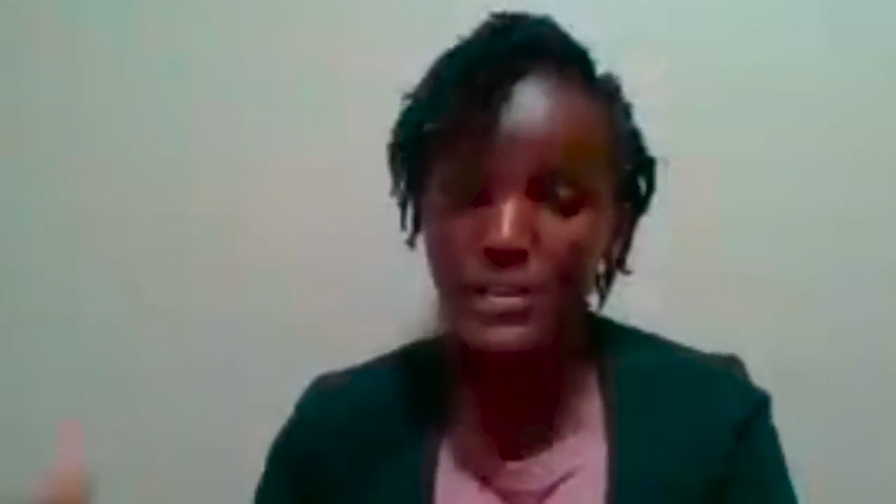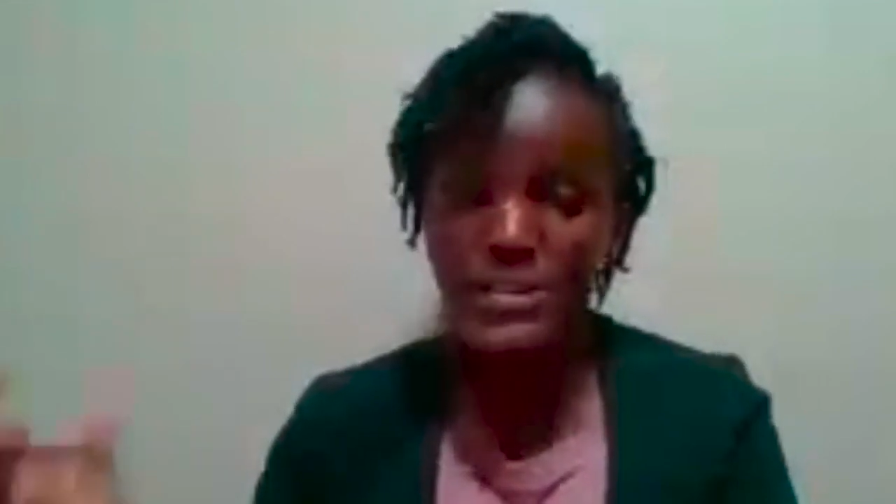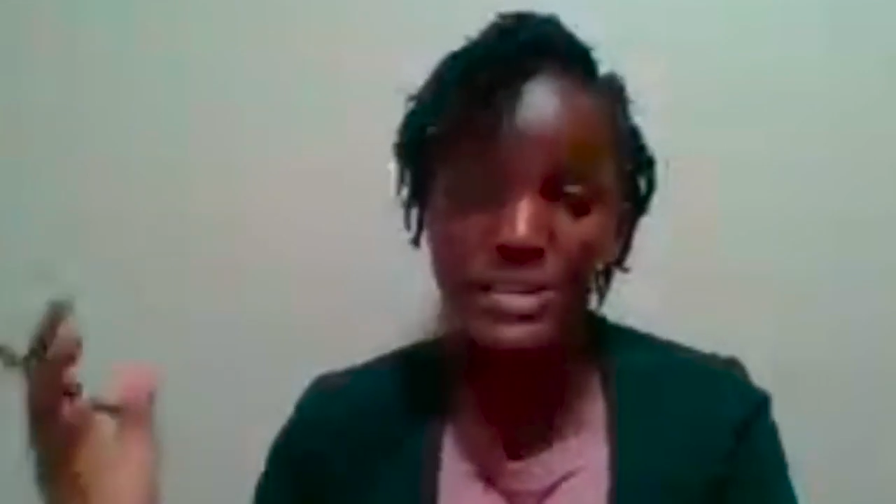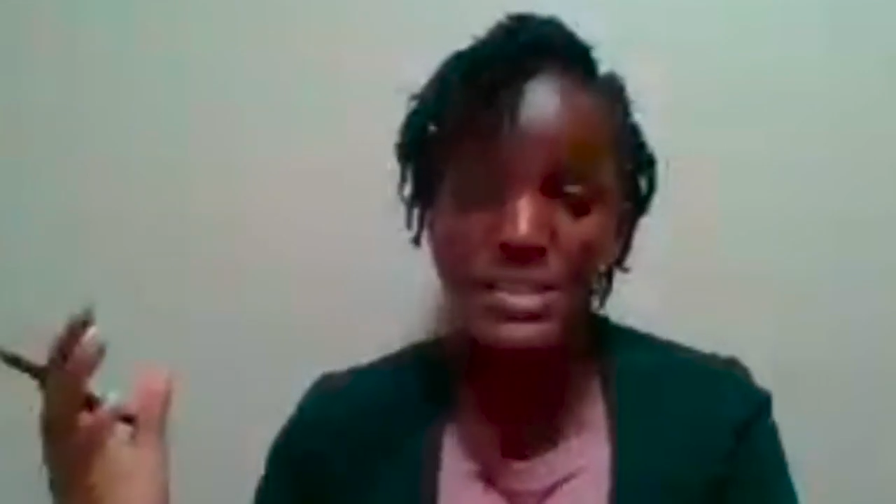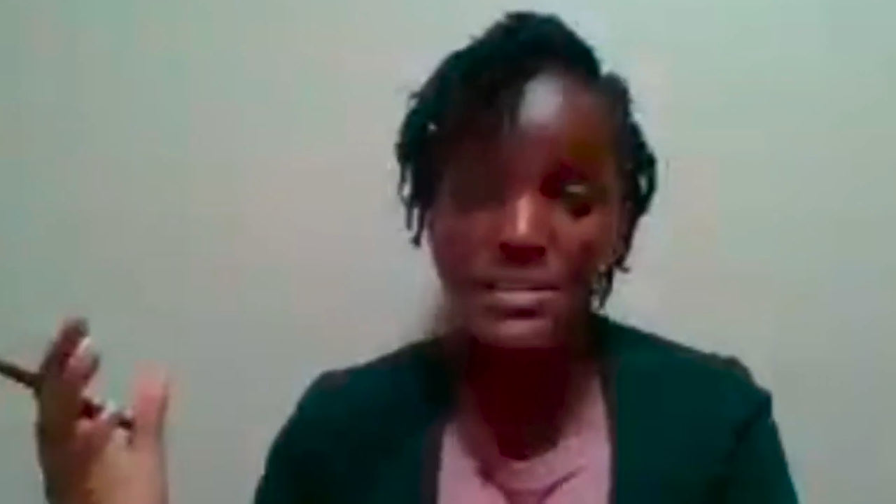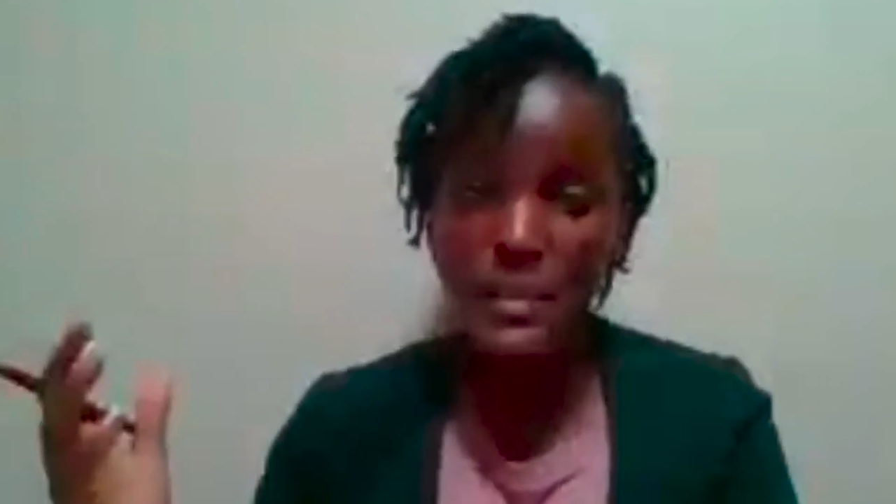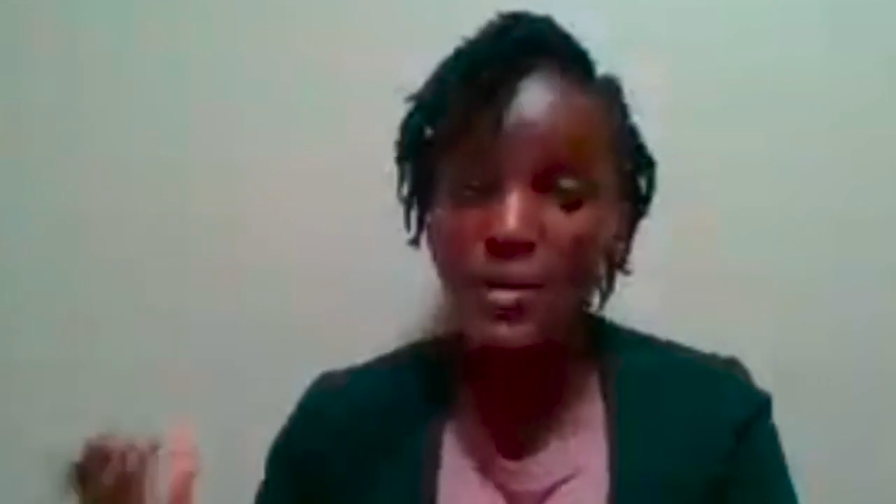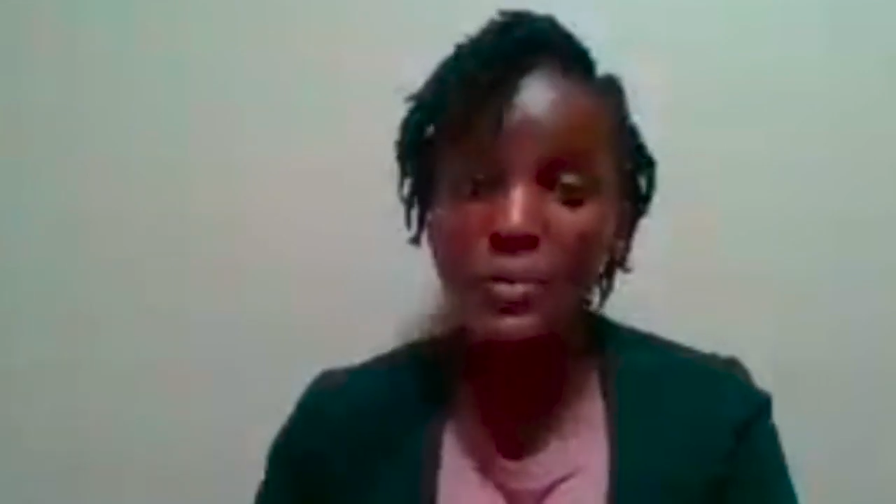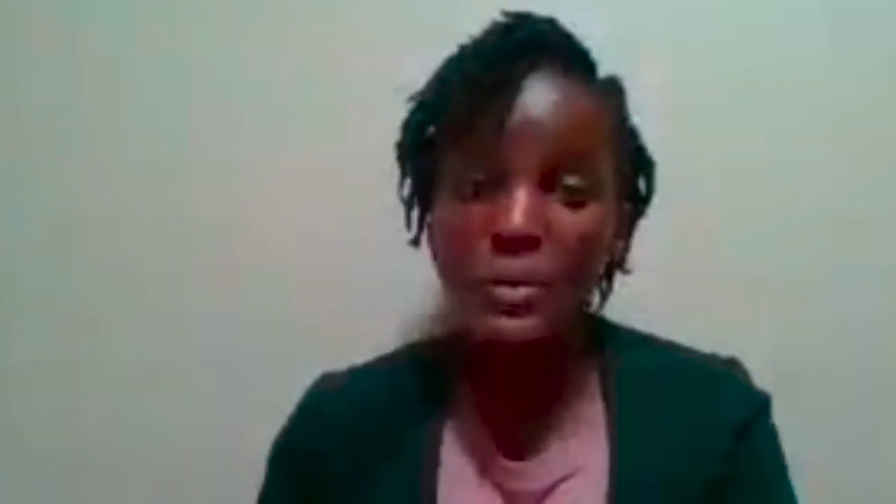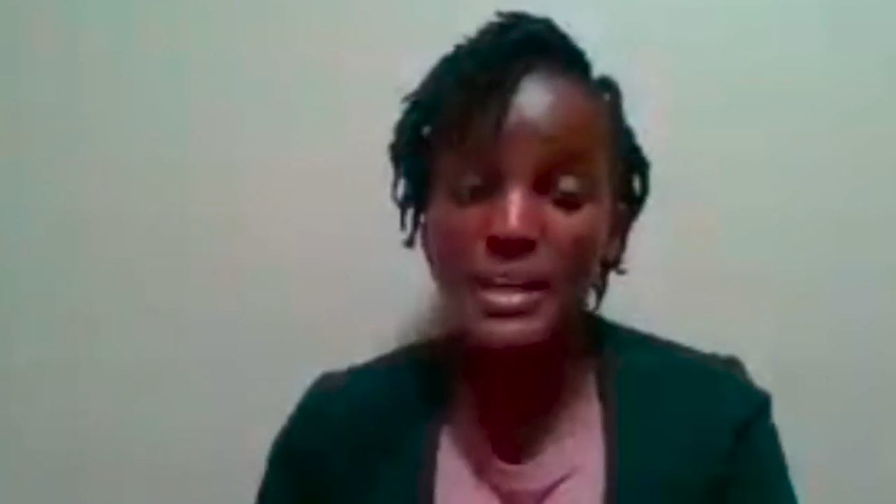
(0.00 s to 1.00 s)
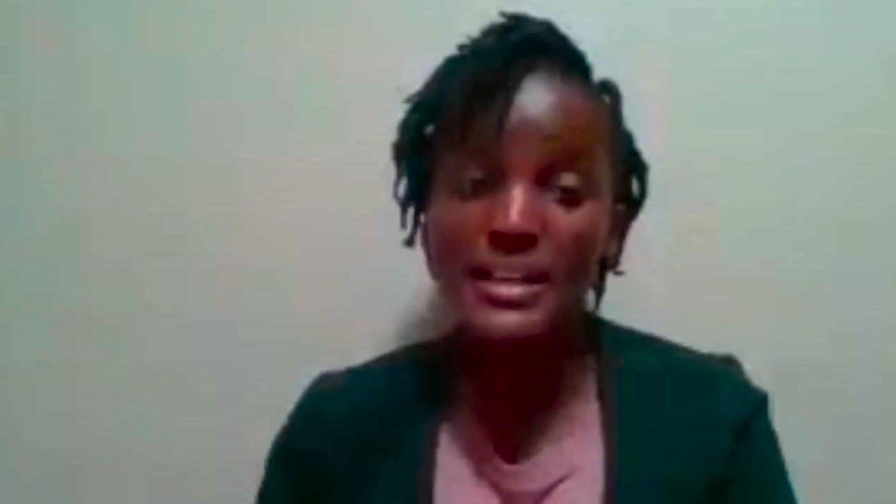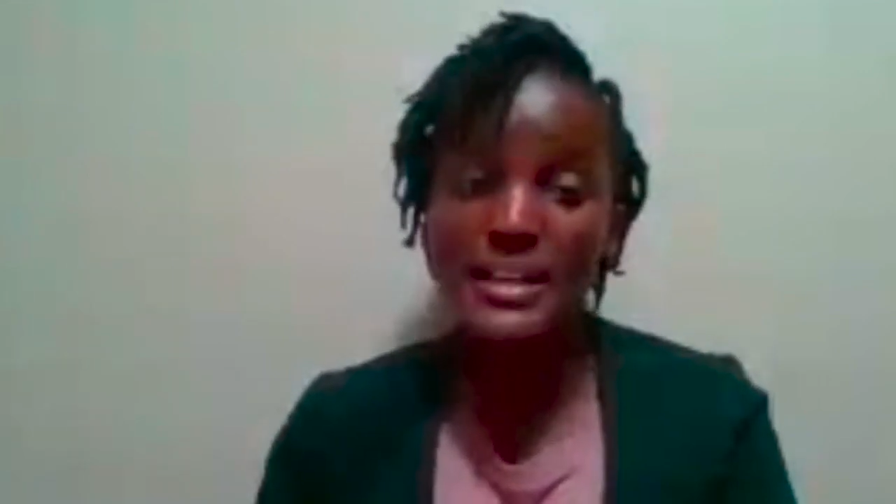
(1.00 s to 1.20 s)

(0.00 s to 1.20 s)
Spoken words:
it's about children,